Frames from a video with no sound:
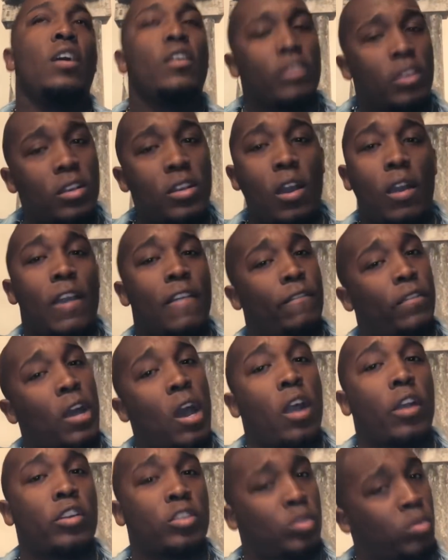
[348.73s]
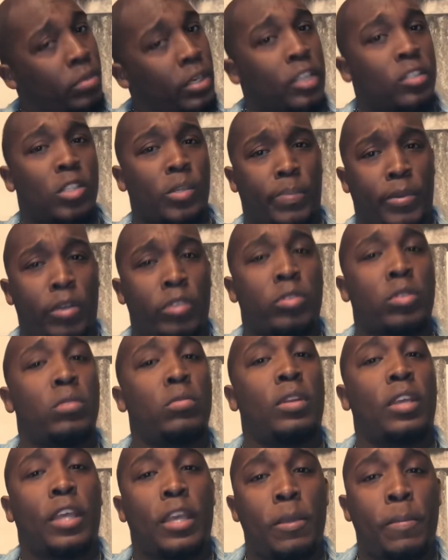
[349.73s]
and vloggers do what they're supposed to do
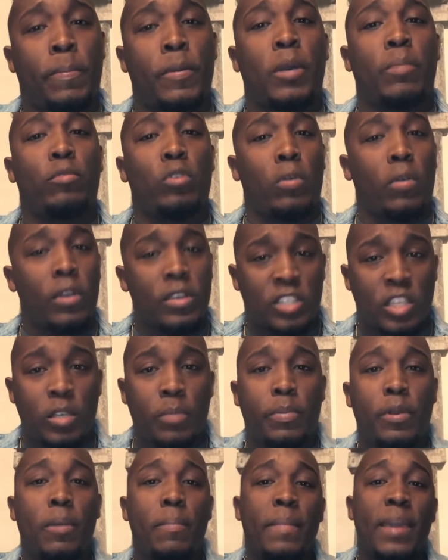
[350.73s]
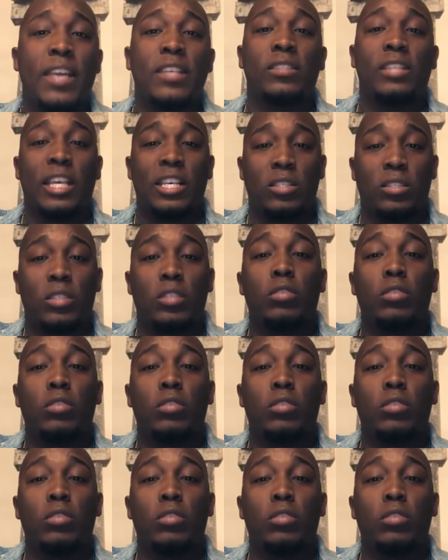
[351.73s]
to keep up noise, keep up mess. That's,